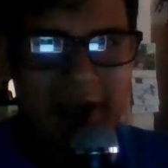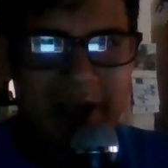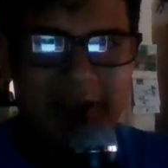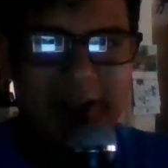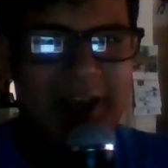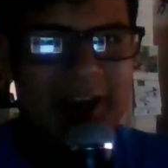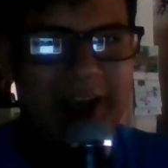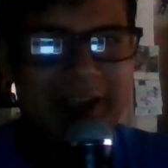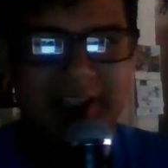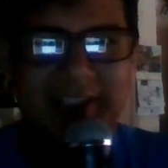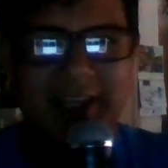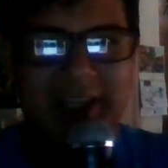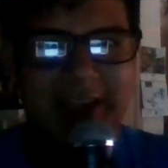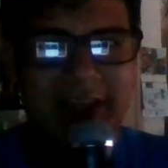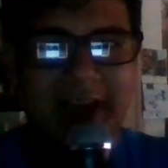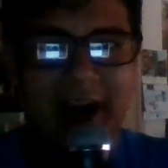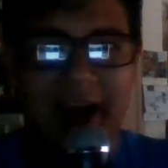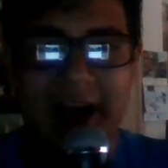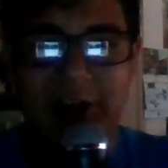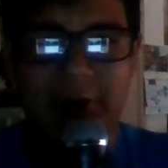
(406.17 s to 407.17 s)
and like I said,
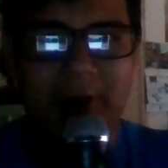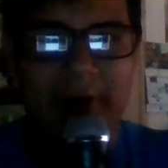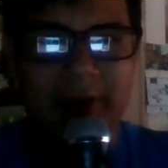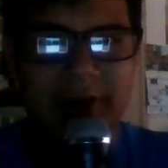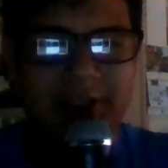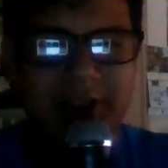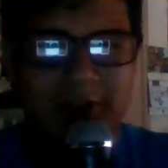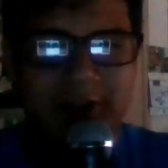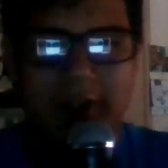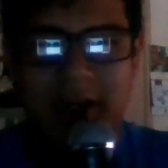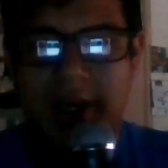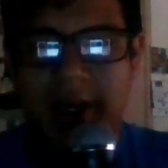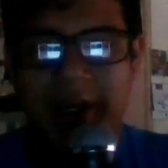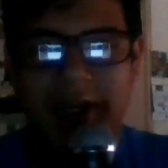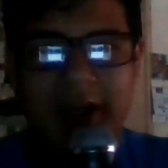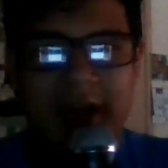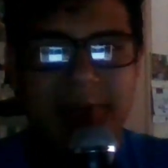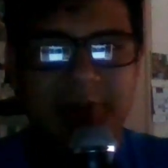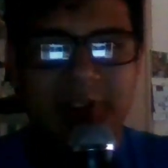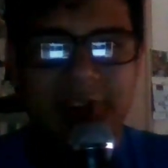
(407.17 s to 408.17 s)
they had great
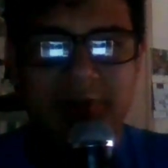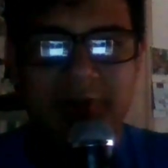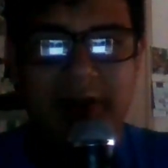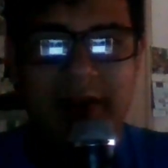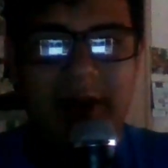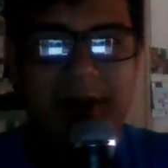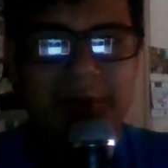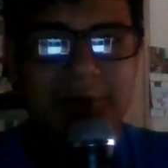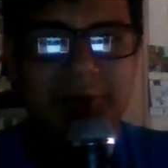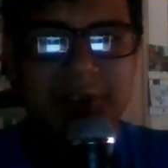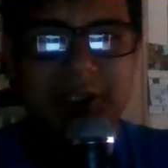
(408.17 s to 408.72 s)
chemistry ever